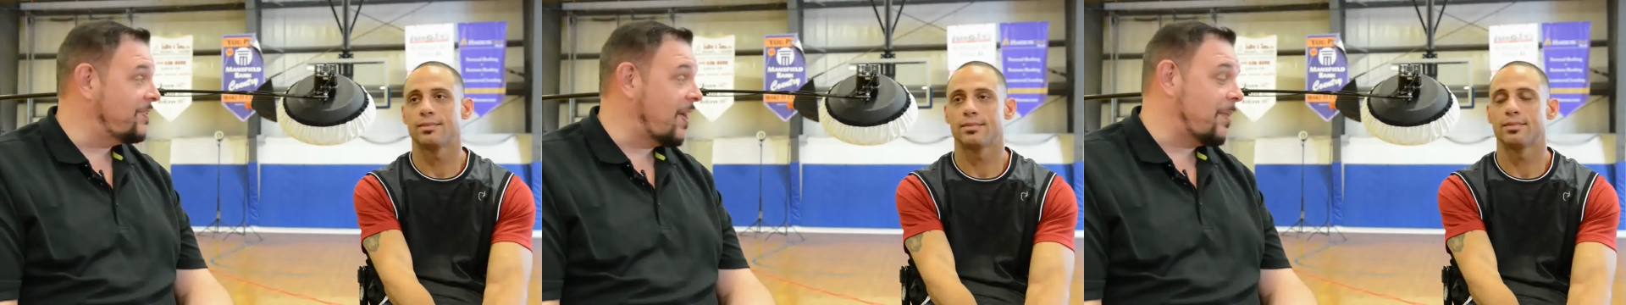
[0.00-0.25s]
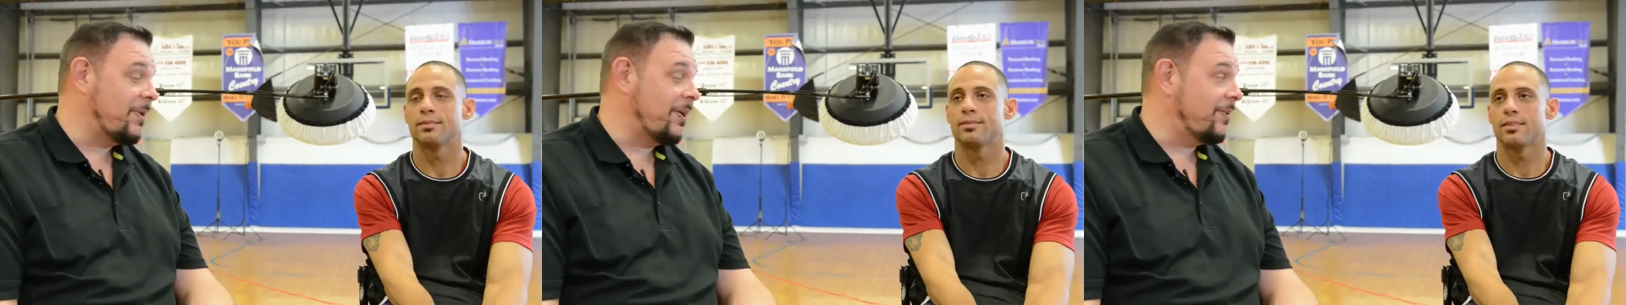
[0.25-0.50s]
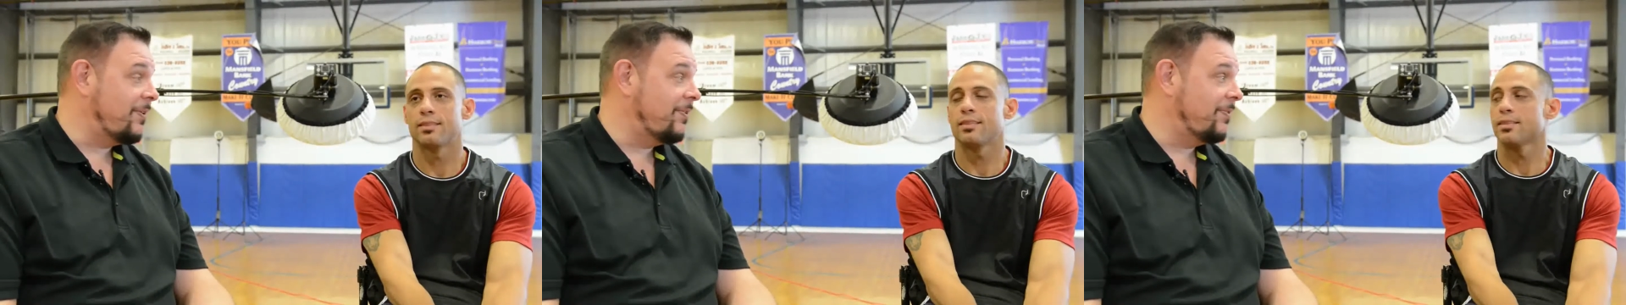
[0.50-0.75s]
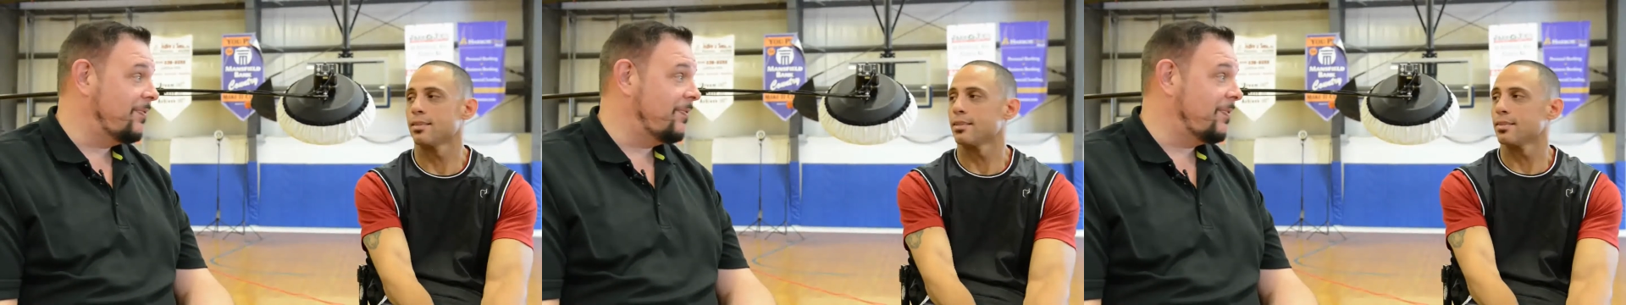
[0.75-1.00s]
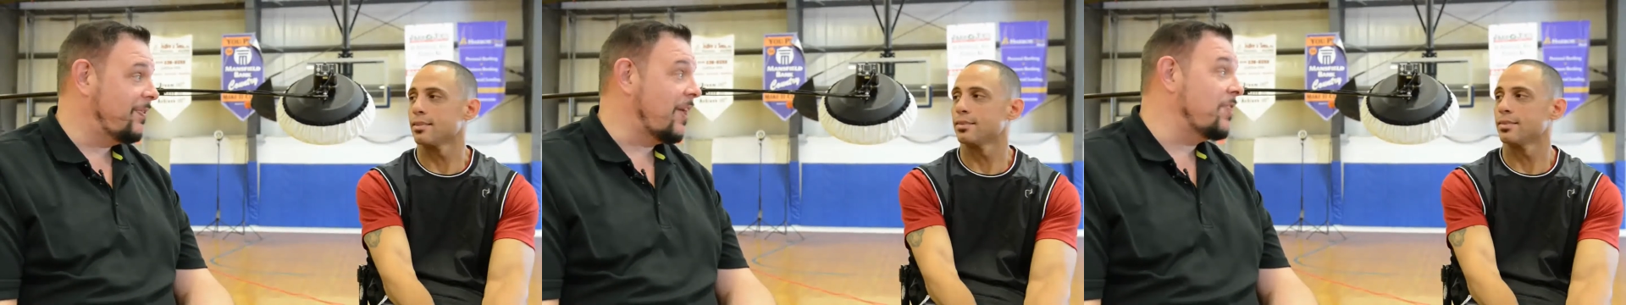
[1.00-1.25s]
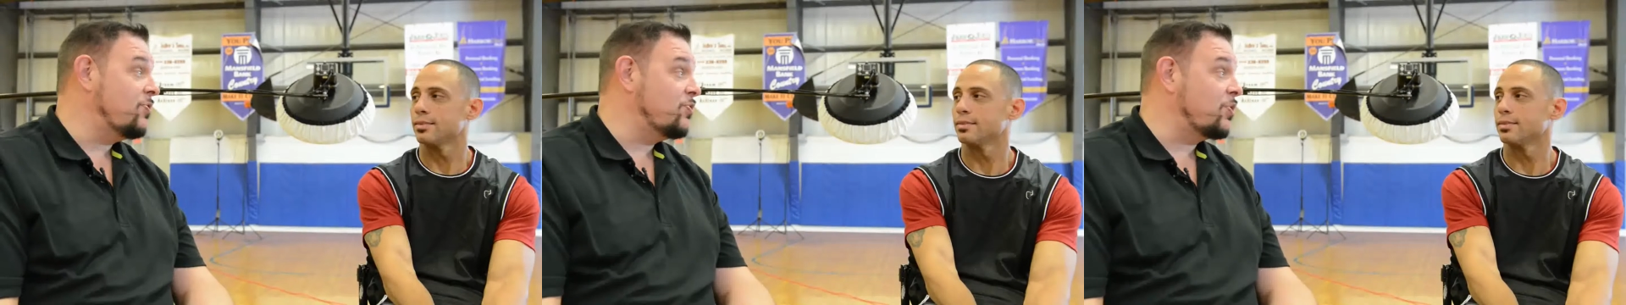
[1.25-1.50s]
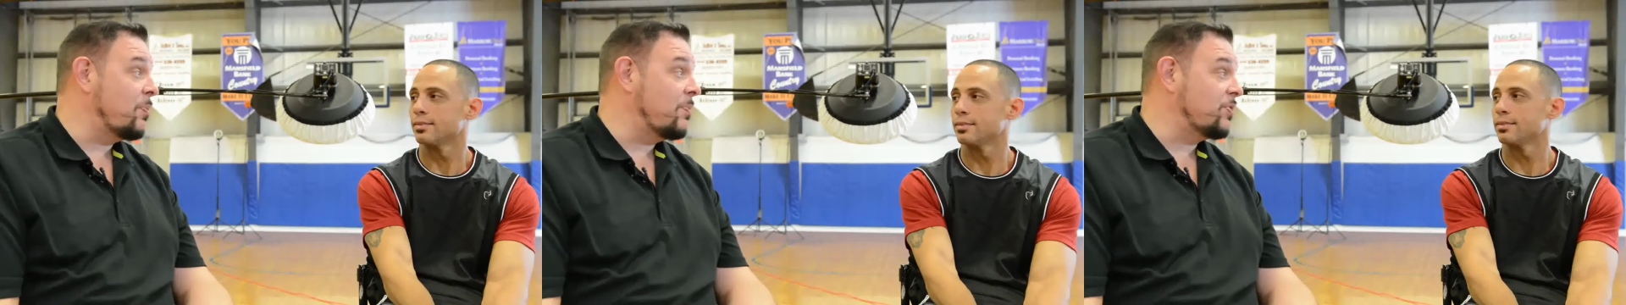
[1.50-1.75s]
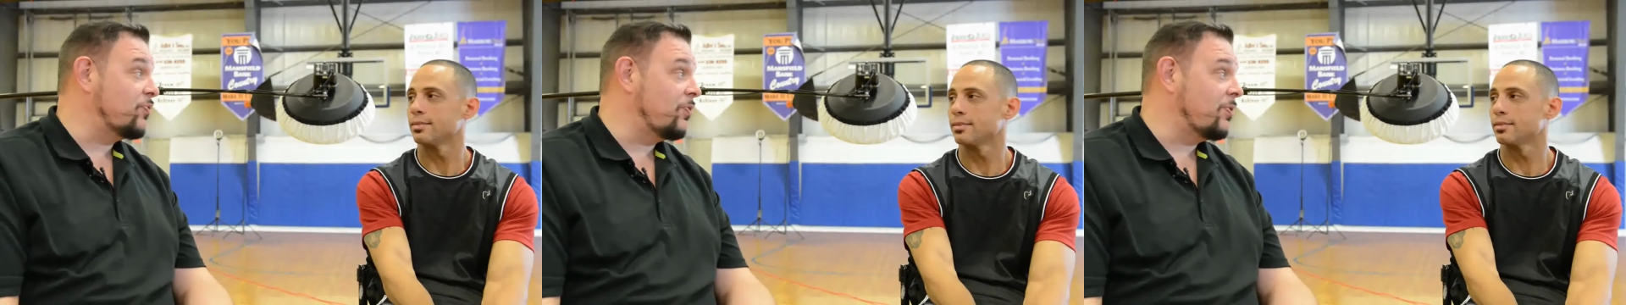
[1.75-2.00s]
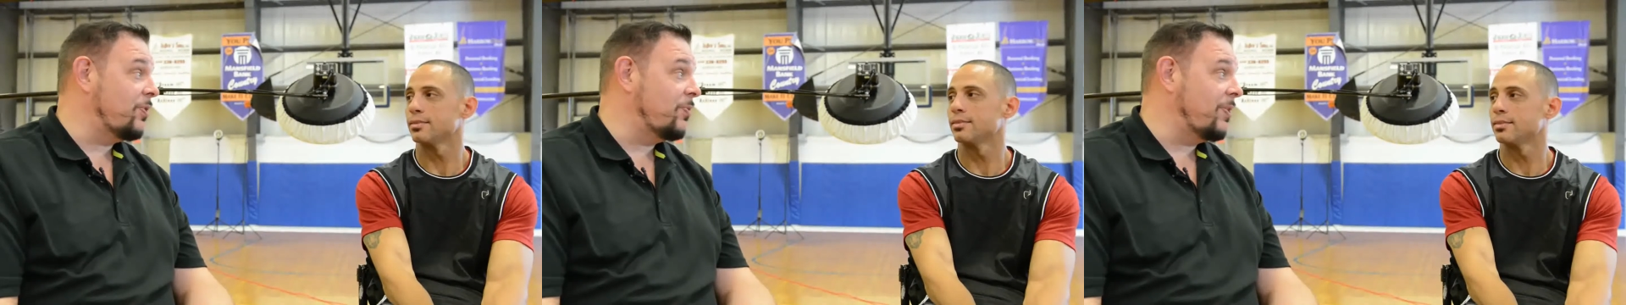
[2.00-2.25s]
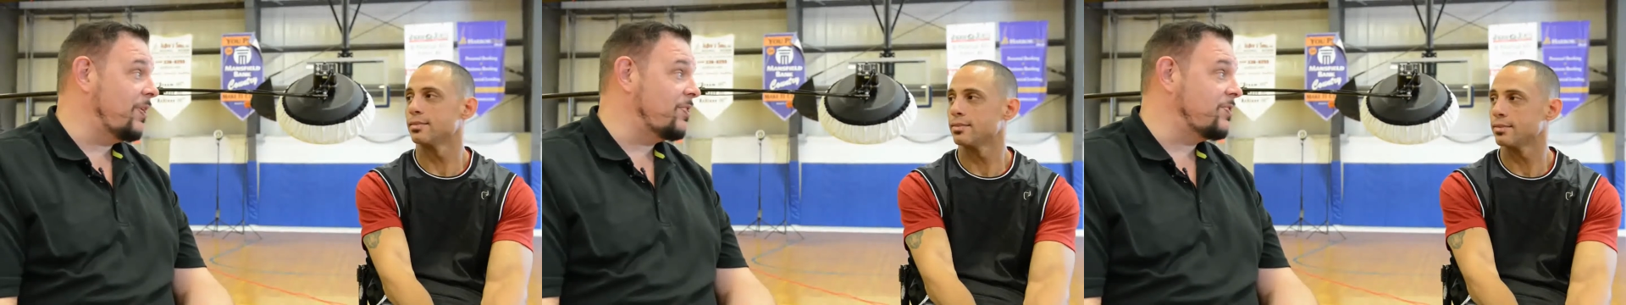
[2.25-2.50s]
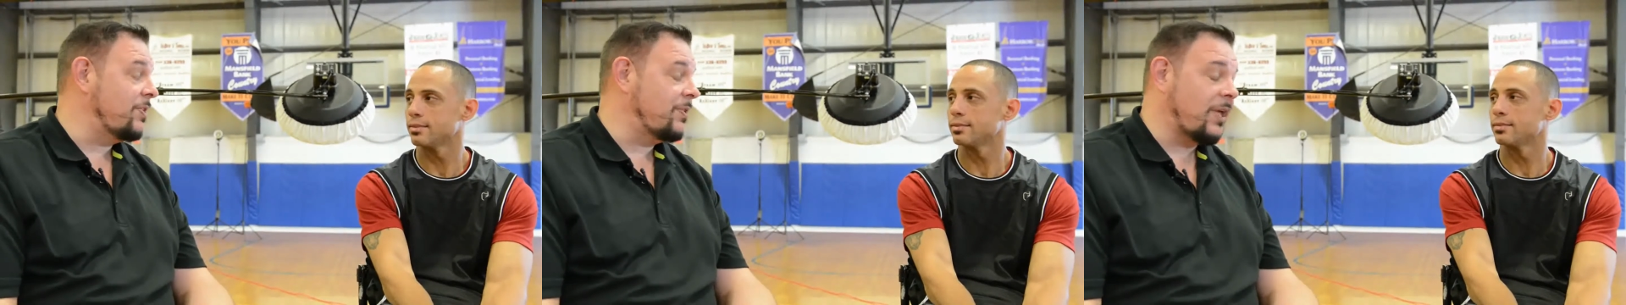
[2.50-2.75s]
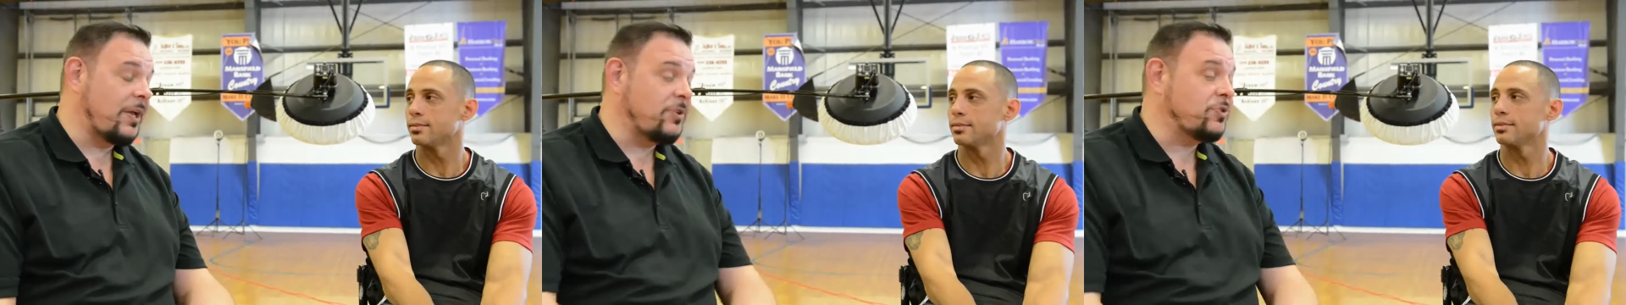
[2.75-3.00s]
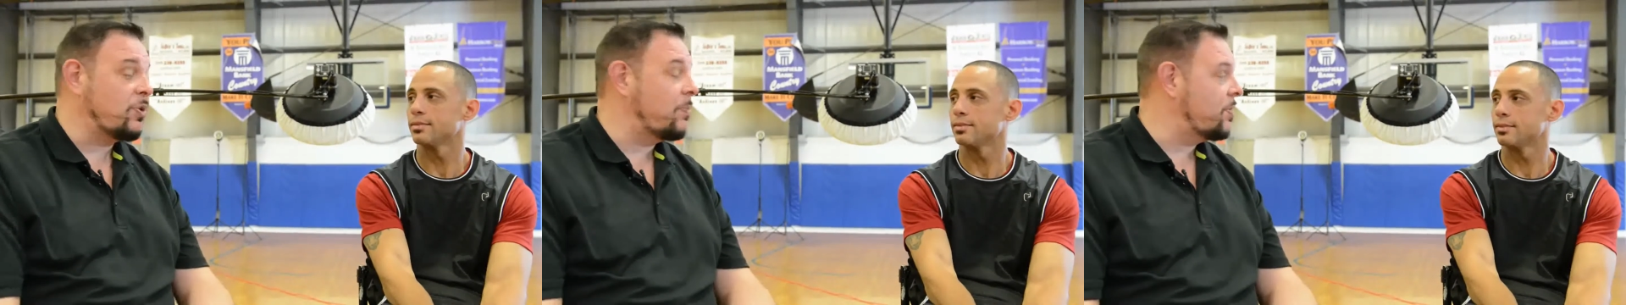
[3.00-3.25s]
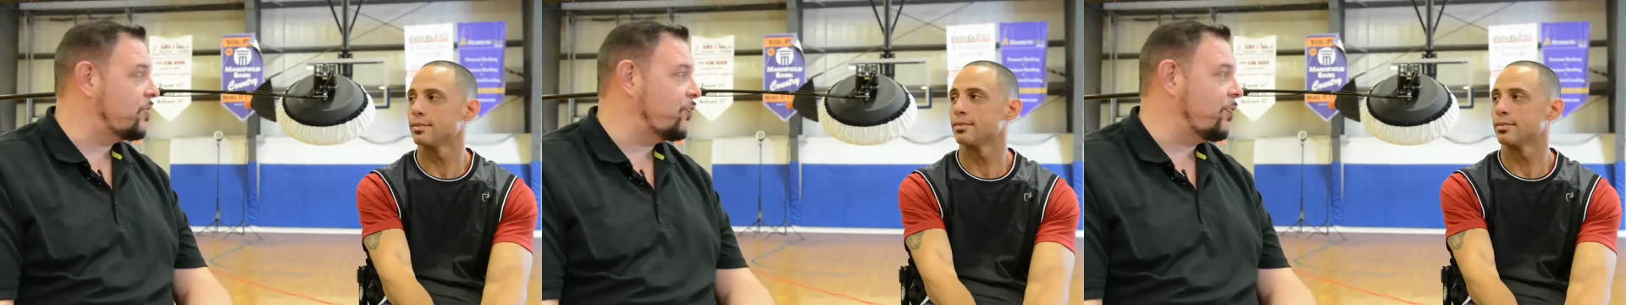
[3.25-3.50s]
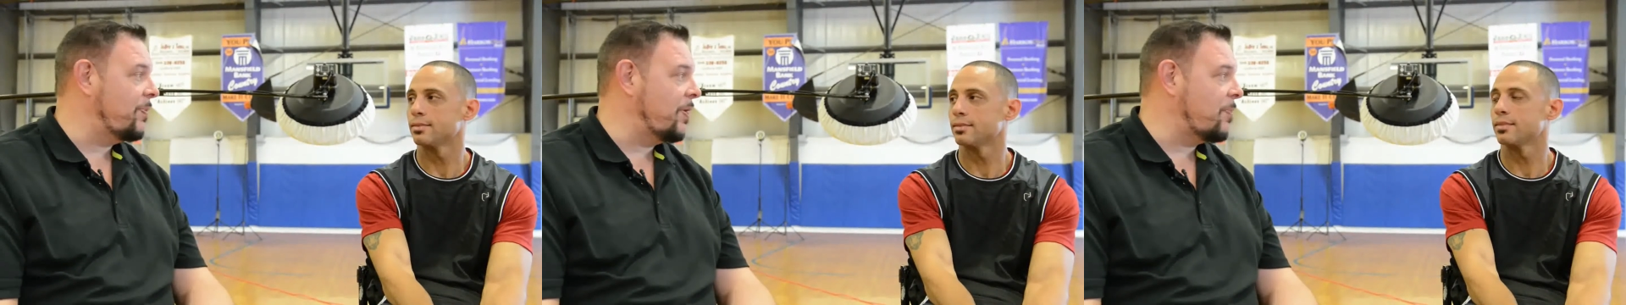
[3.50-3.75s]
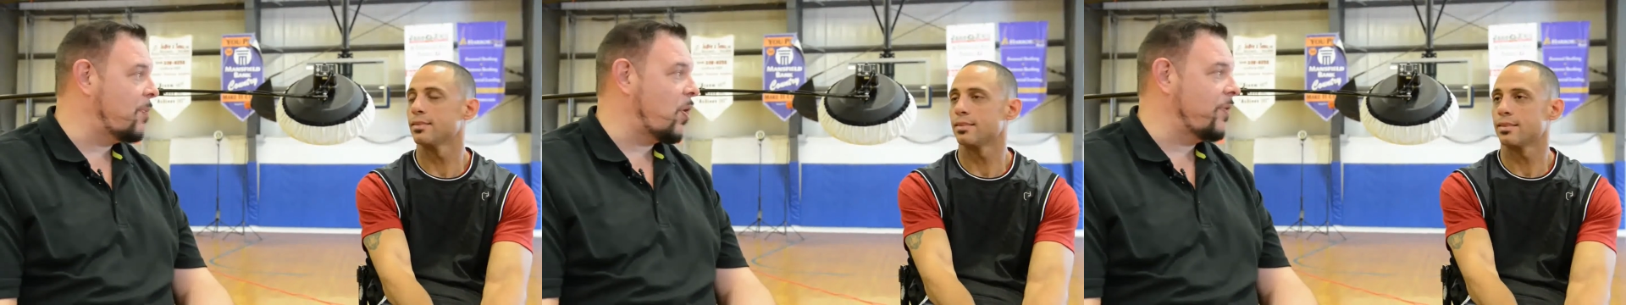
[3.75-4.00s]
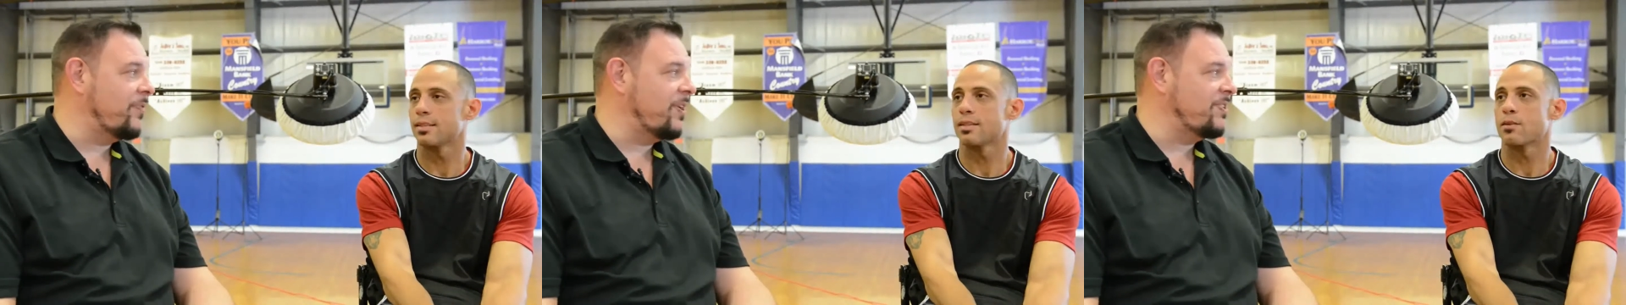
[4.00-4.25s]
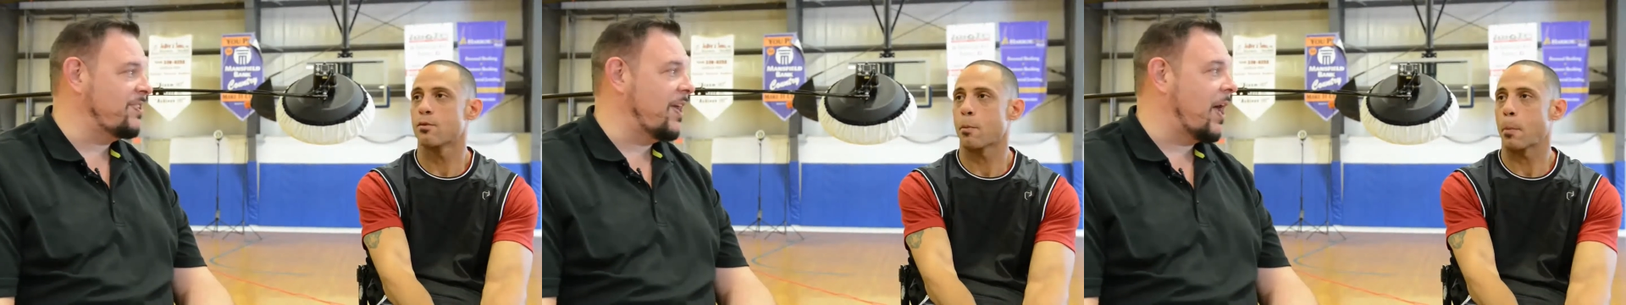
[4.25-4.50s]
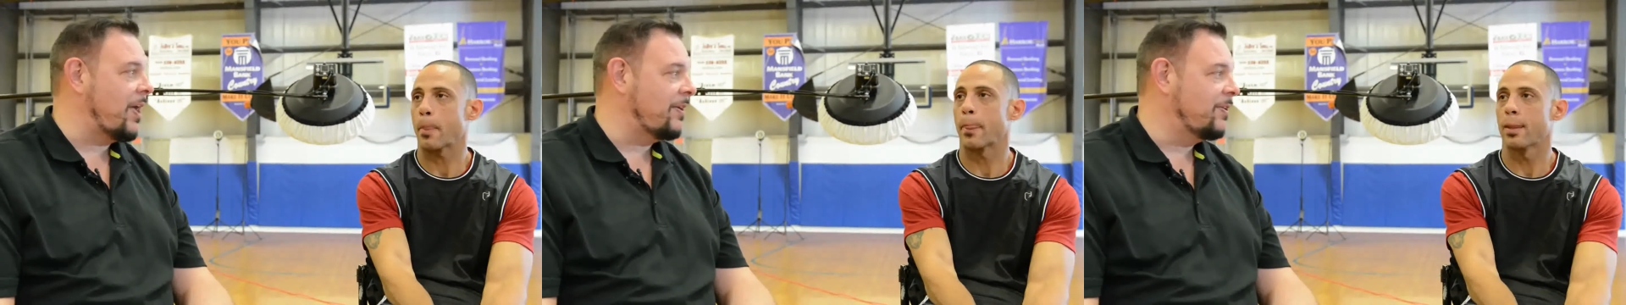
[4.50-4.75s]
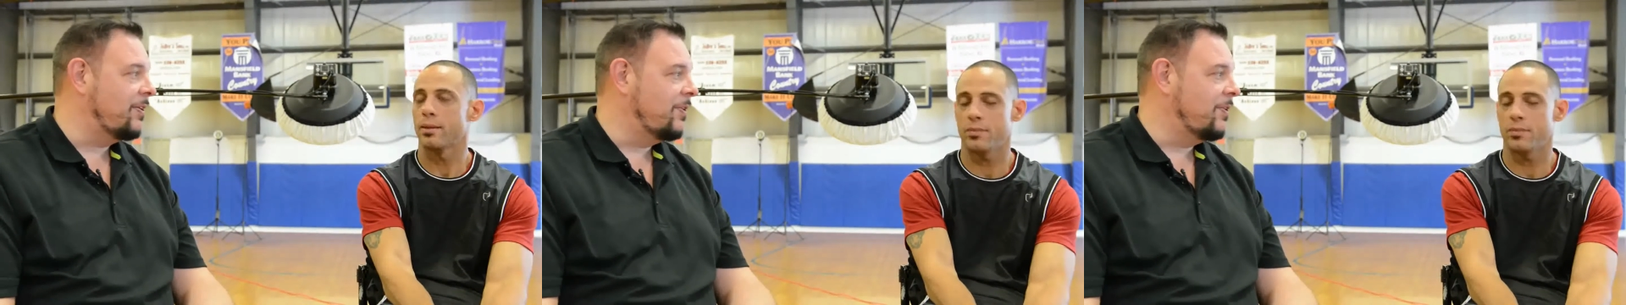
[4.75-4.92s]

Speaker 1: Dominic, thank you so much for doing this and thank you so much for being a part of NTI.